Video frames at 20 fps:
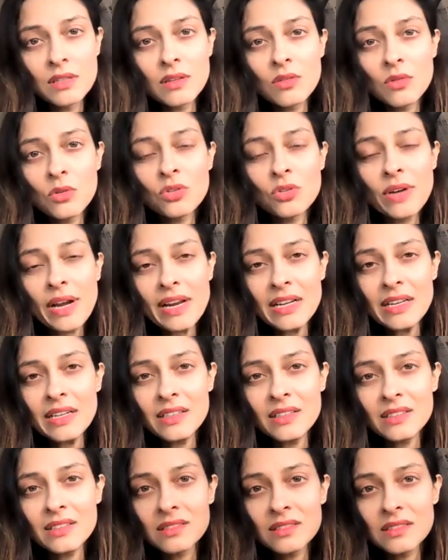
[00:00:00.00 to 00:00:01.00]

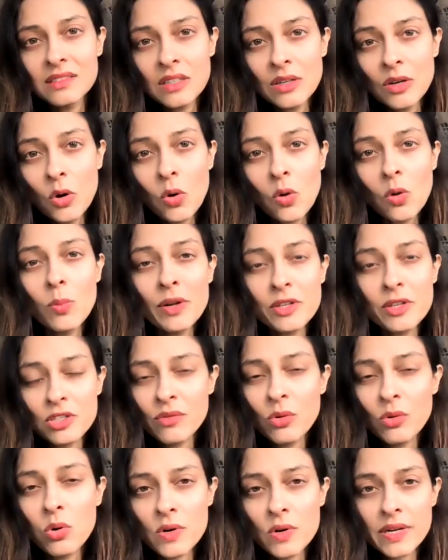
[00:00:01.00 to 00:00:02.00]
creating a whole bunch
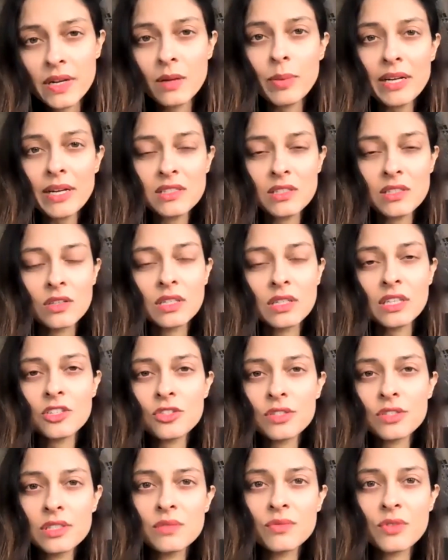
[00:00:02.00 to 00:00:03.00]
of hoarding by certain
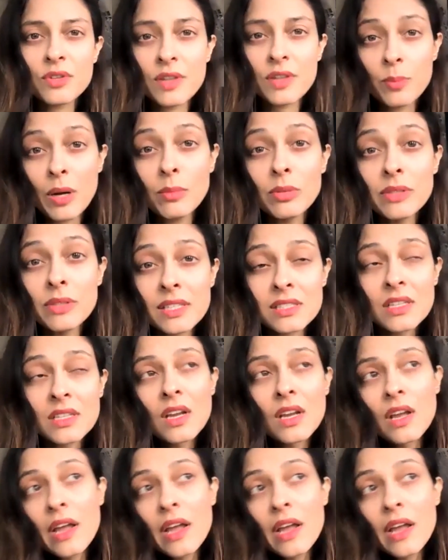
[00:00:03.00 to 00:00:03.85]
countries for their publics.